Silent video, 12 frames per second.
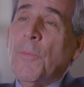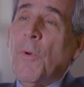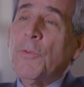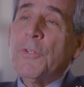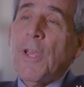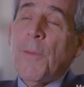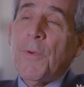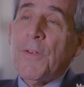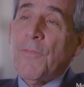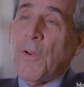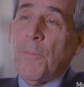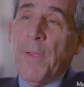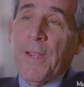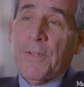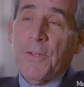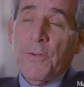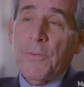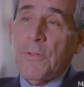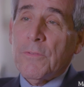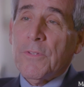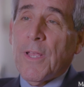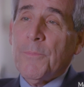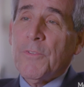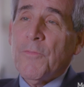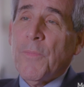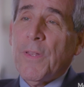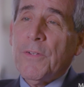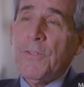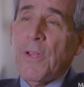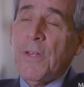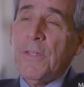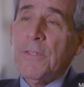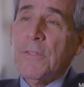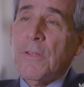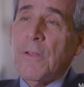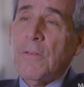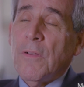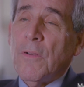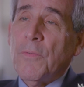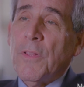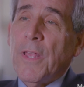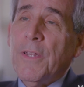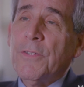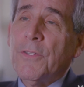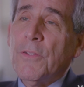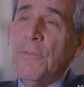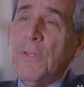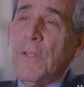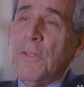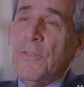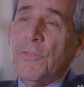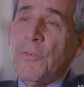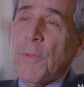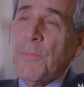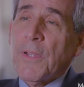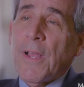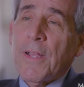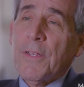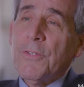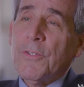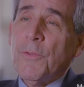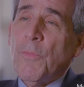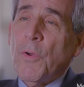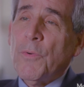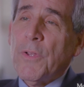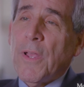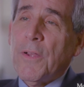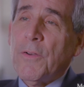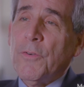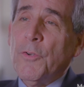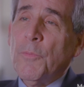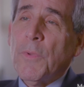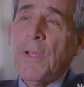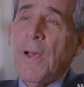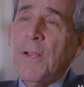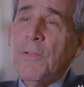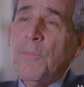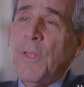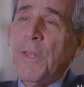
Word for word: The most common of our bacterial types of meningitis uh, are related to Streptococcus pneumoniae or pneumococcal